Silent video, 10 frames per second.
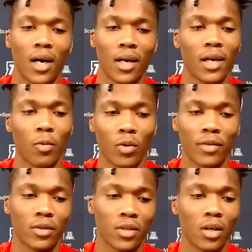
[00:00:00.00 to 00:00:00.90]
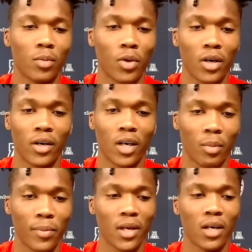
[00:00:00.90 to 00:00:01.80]
like one of the taller point guard. I'm
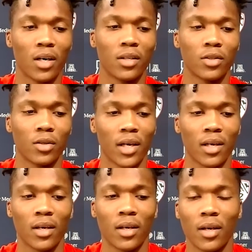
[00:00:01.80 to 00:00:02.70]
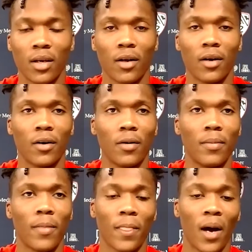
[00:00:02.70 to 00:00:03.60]
a big guard, so like
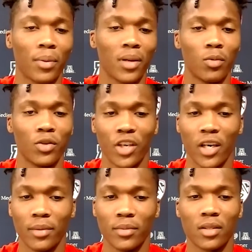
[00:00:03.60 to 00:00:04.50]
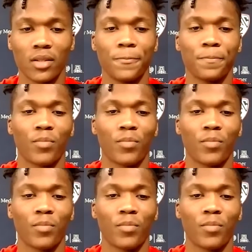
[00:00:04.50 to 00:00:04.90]
I'm playing with James,